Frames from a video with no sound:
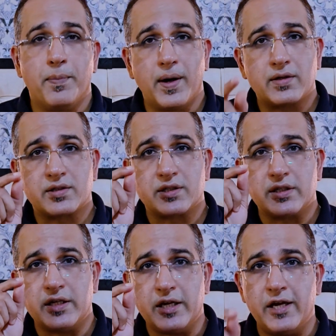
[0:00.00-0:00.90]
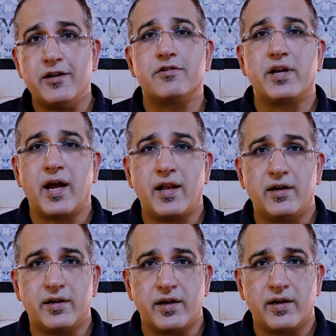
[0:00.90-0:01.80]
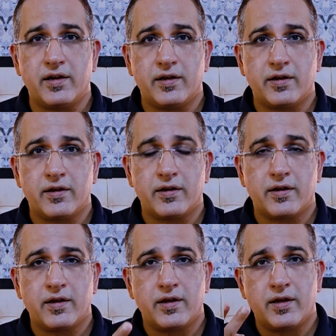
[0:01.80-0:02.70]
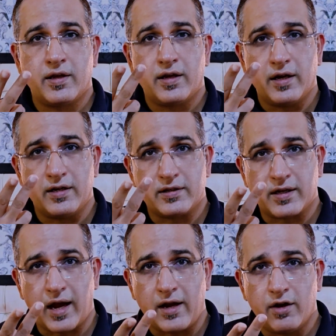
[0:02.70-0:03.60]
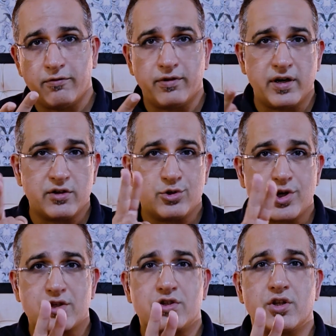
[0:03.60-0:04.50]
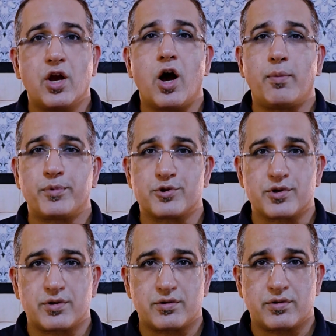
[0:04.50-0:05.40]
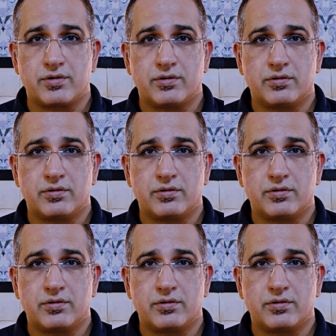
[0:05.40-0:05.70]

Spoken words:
But in reality, it kind of did just the opposite.